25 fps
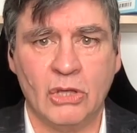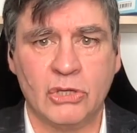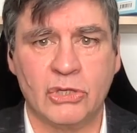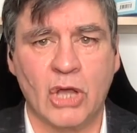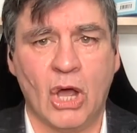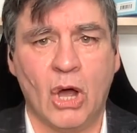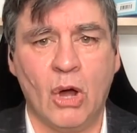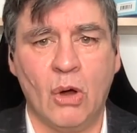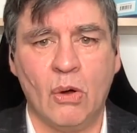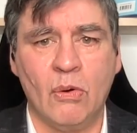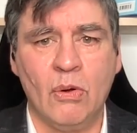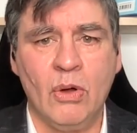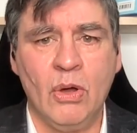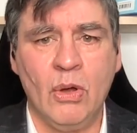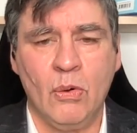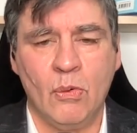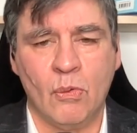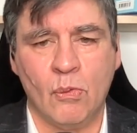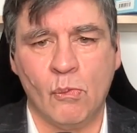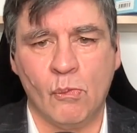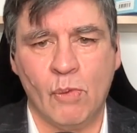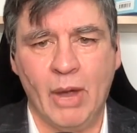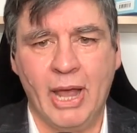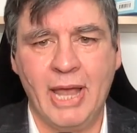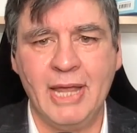So
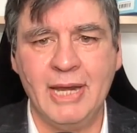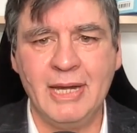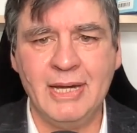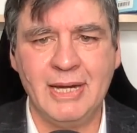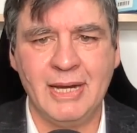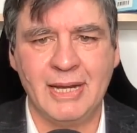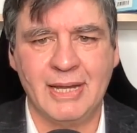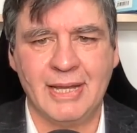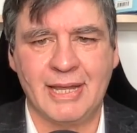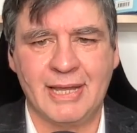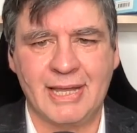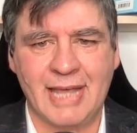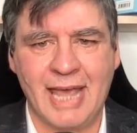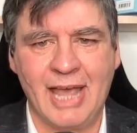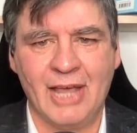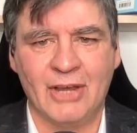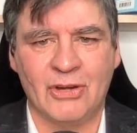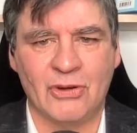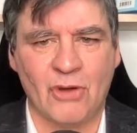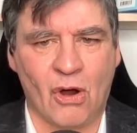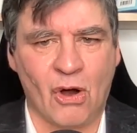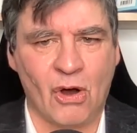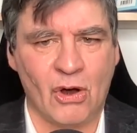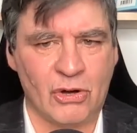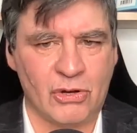when
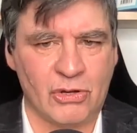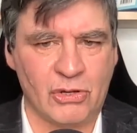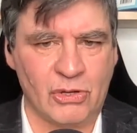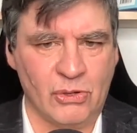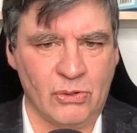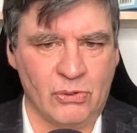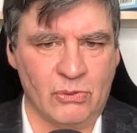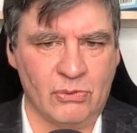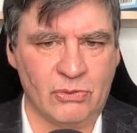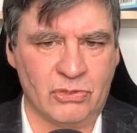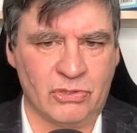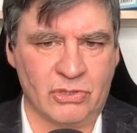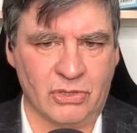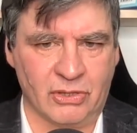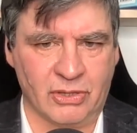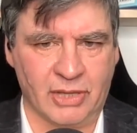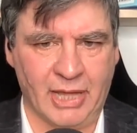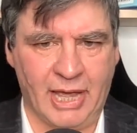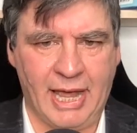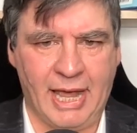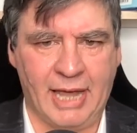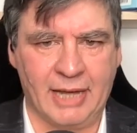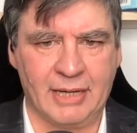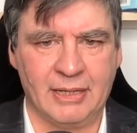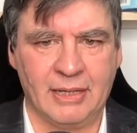Kant argues
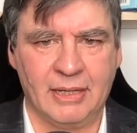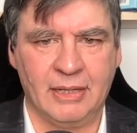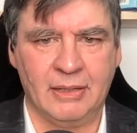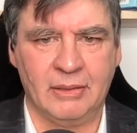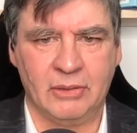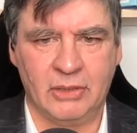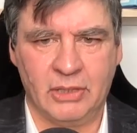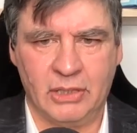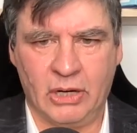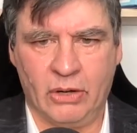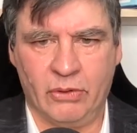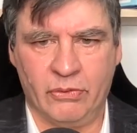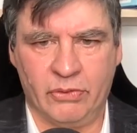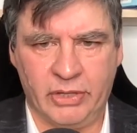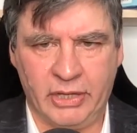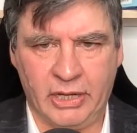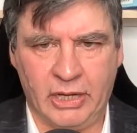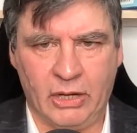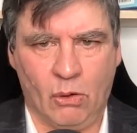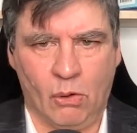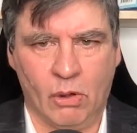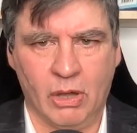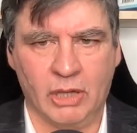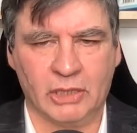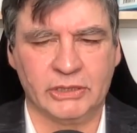that, you know,
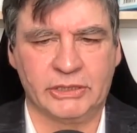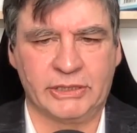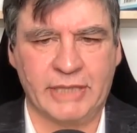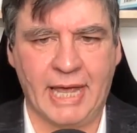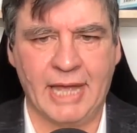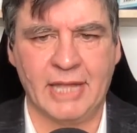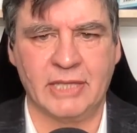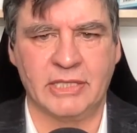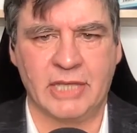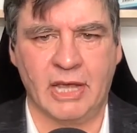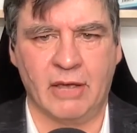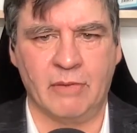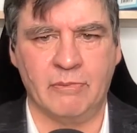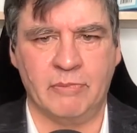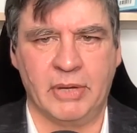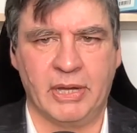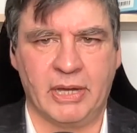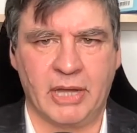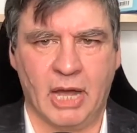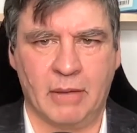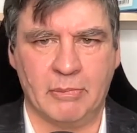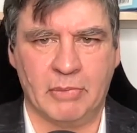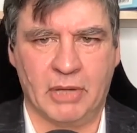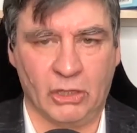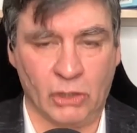the oil sands have
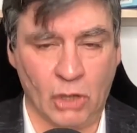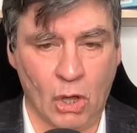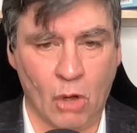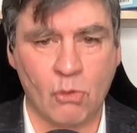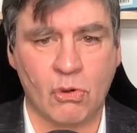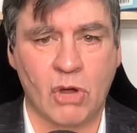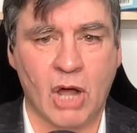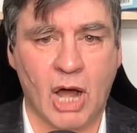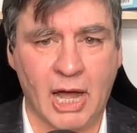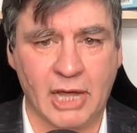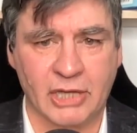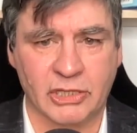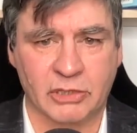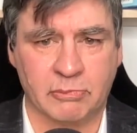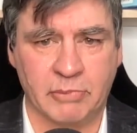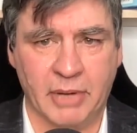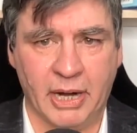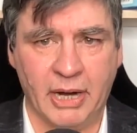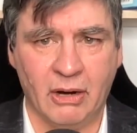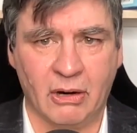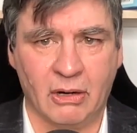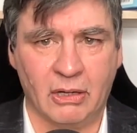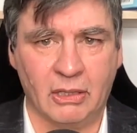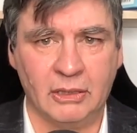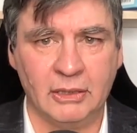become a low-cost
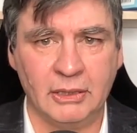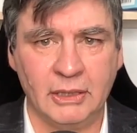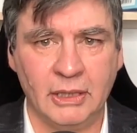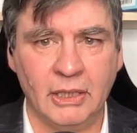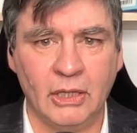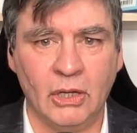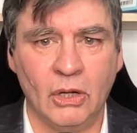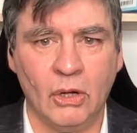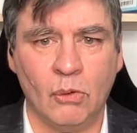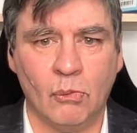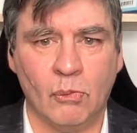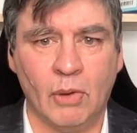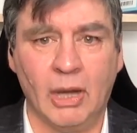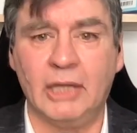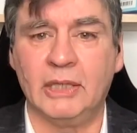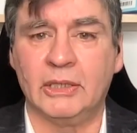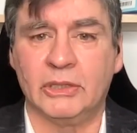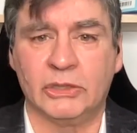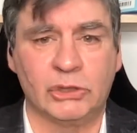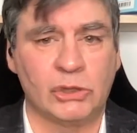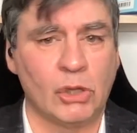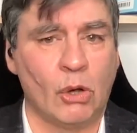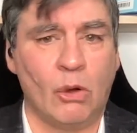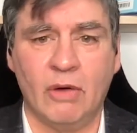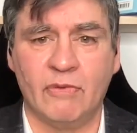barrel,
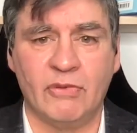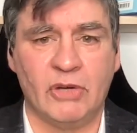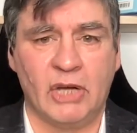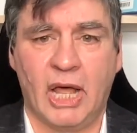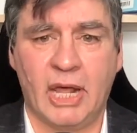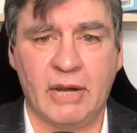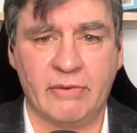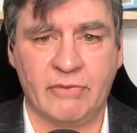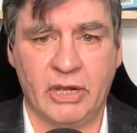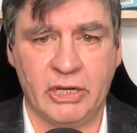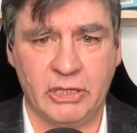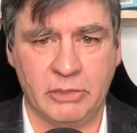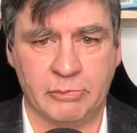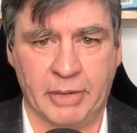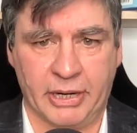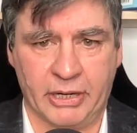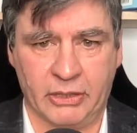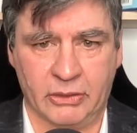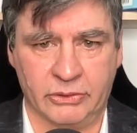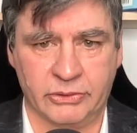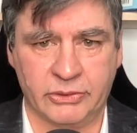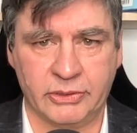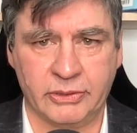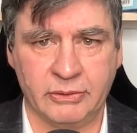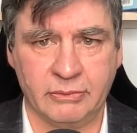well, so have a lot of other
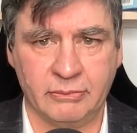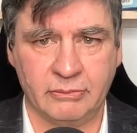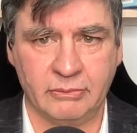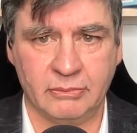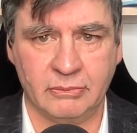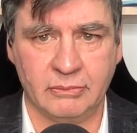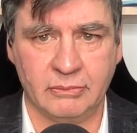barrels.